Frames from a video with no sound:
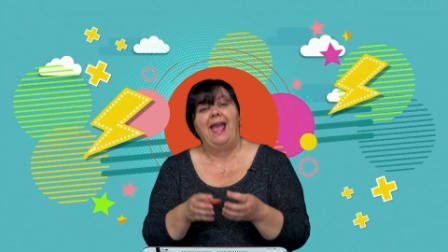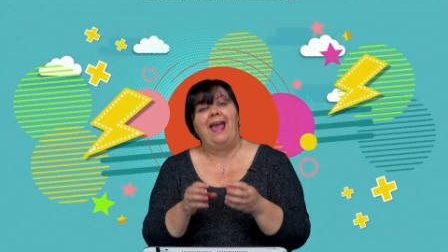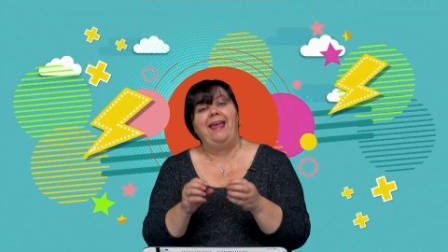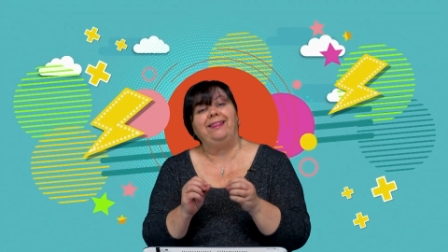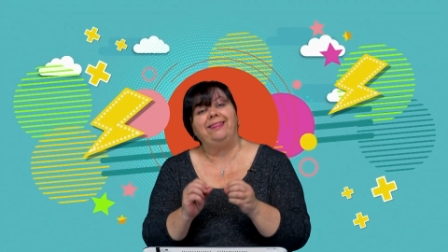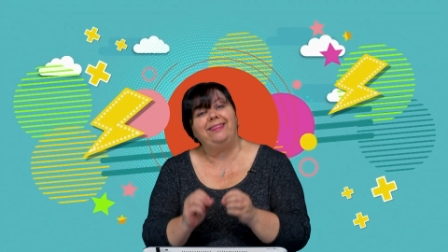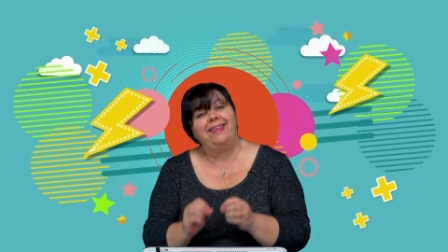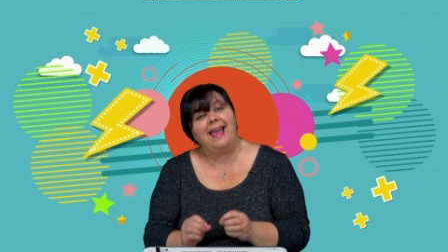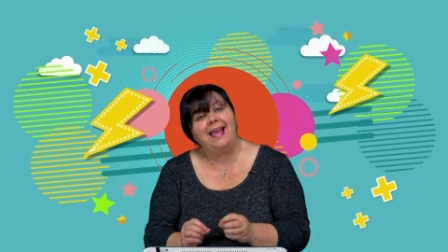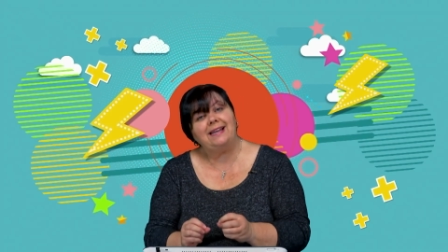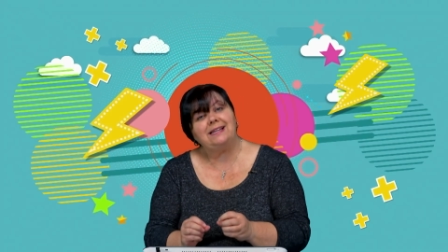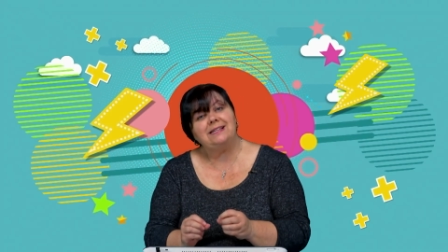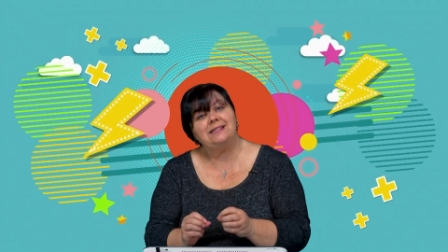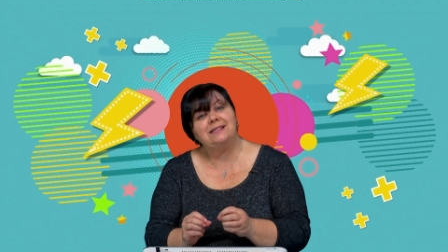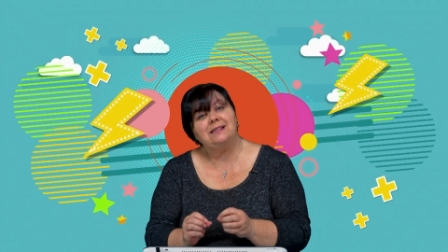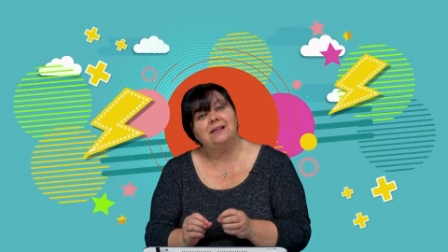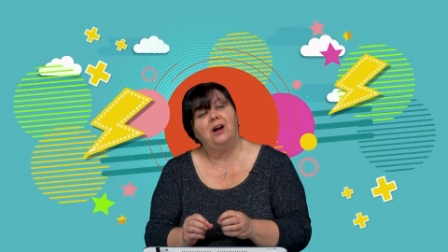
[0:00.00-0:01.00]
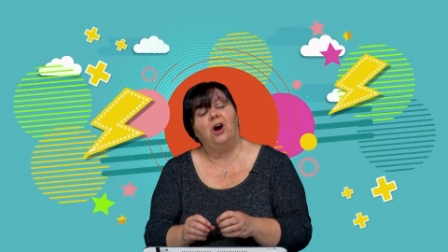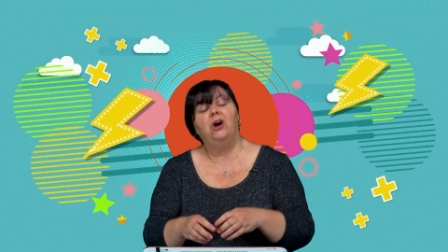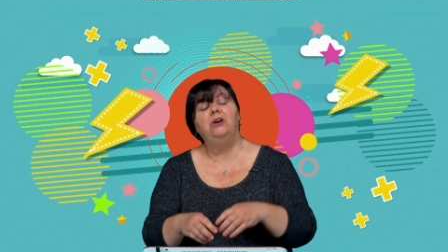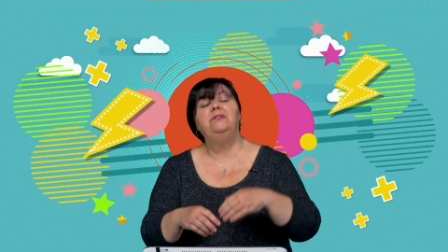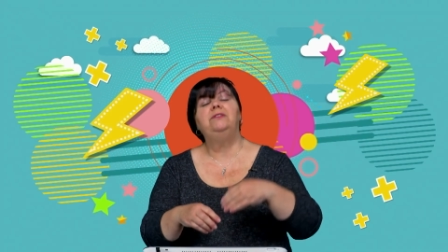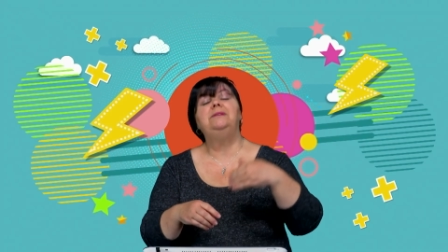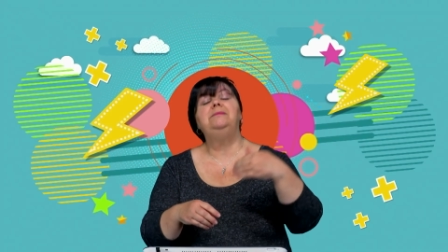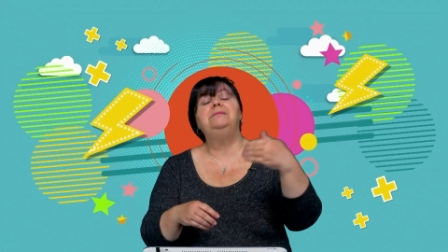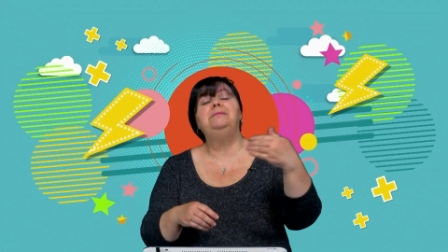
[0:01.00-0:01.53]
And that,
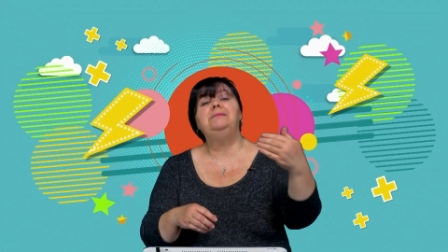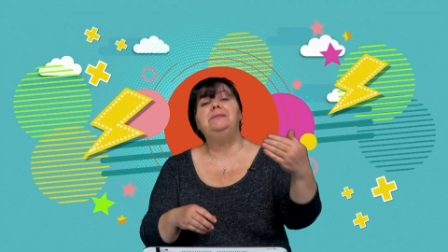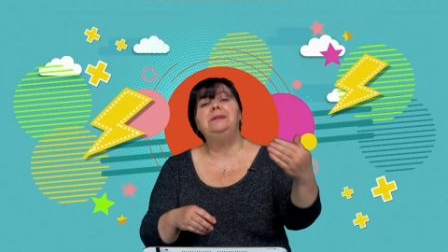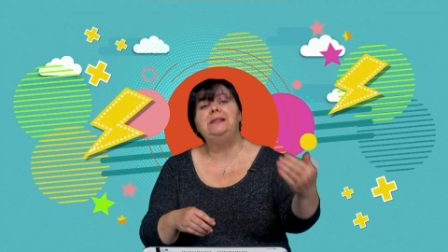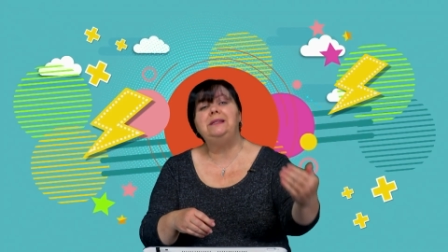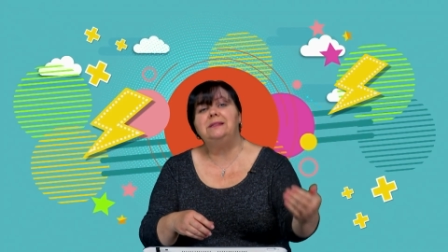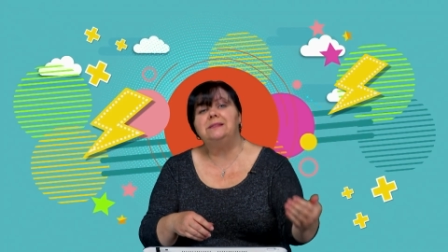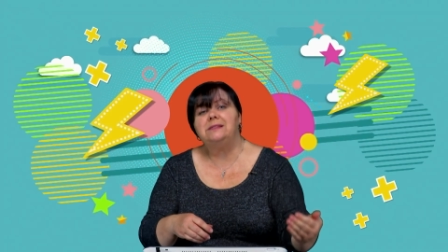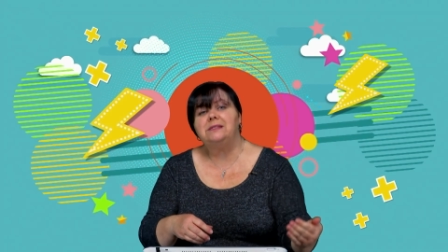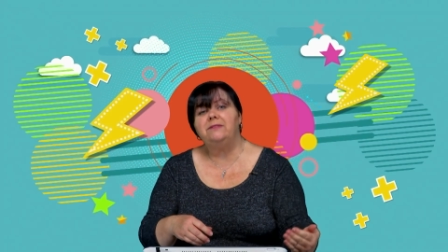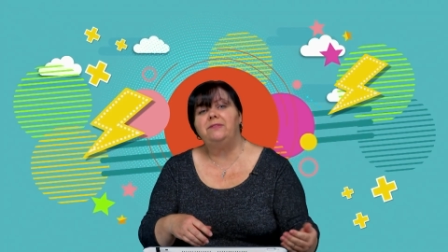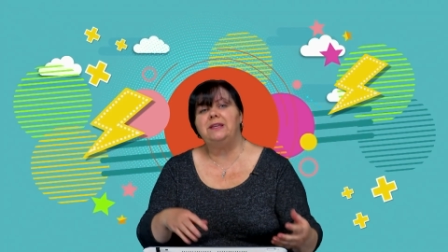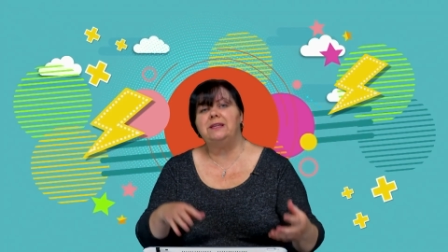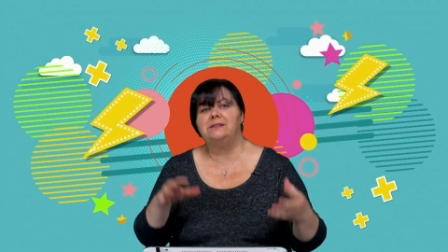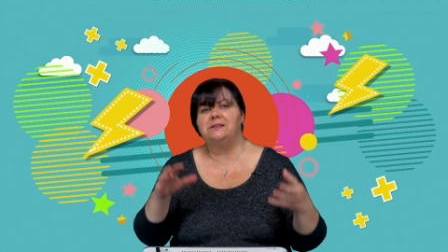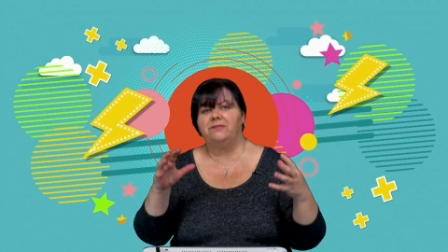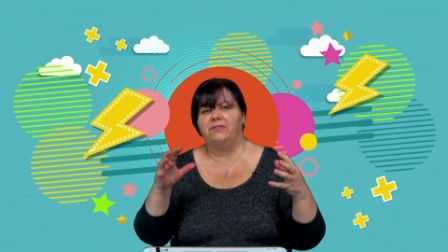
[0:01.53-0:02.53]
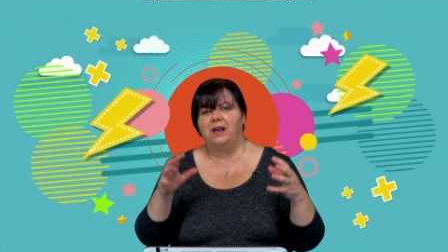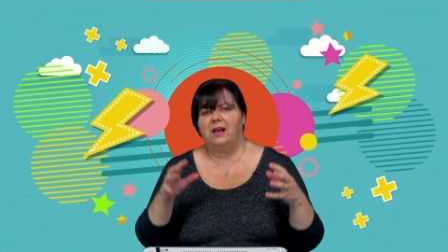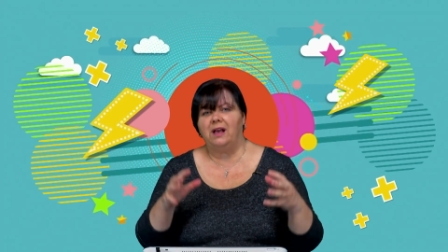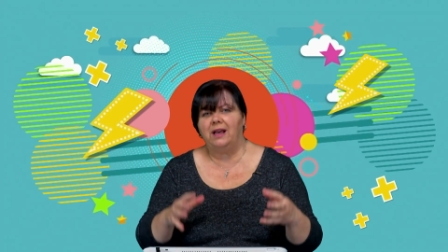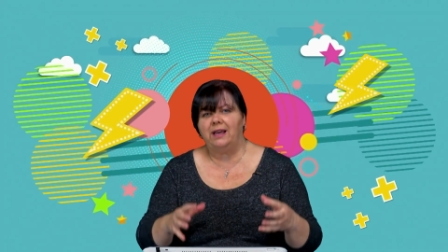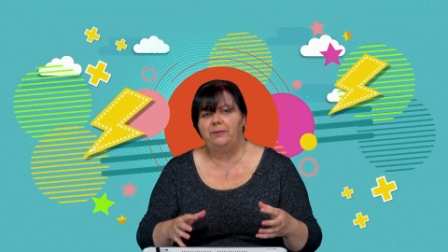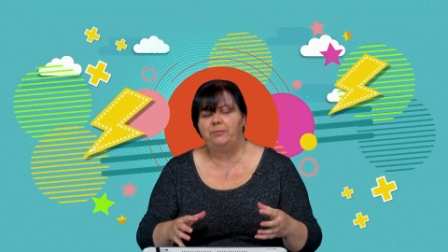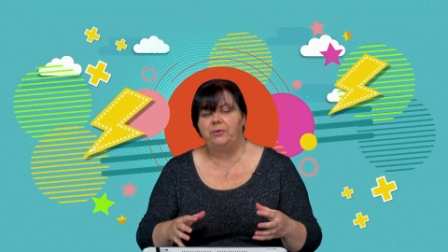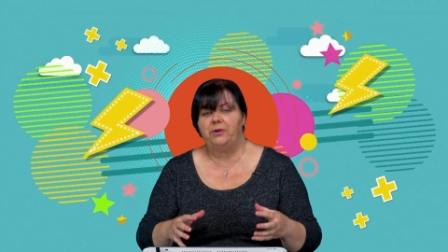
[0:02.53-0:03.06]
over millions of years of
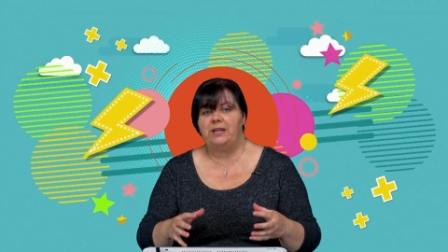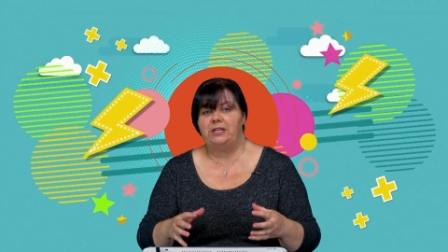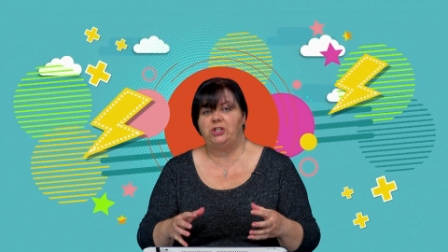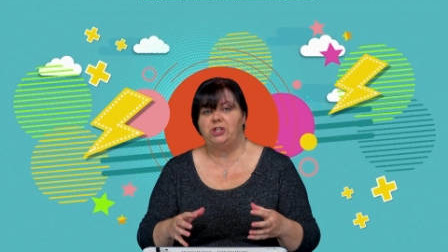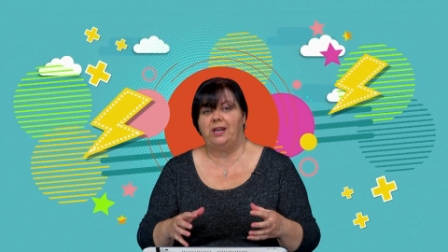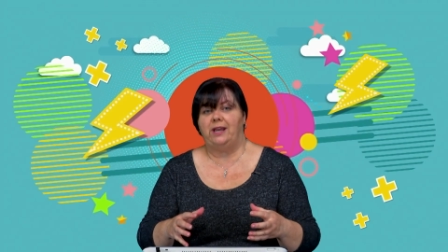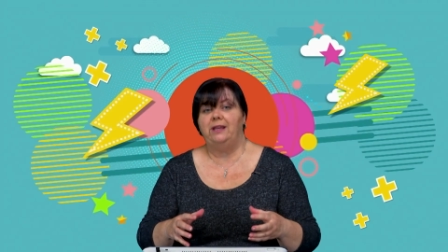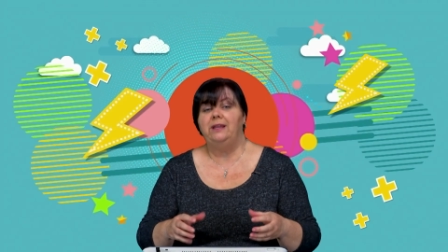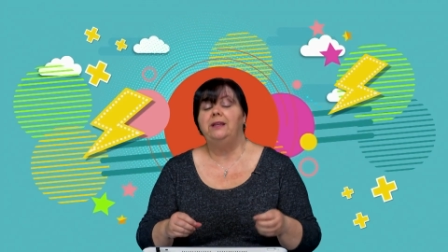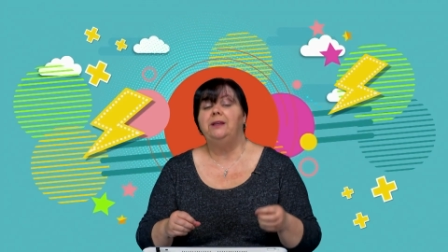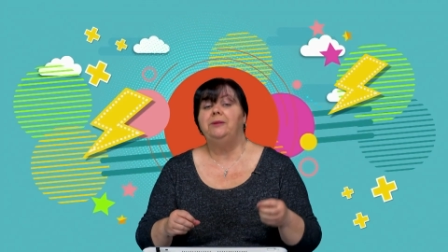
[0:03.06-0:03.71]
high pressure,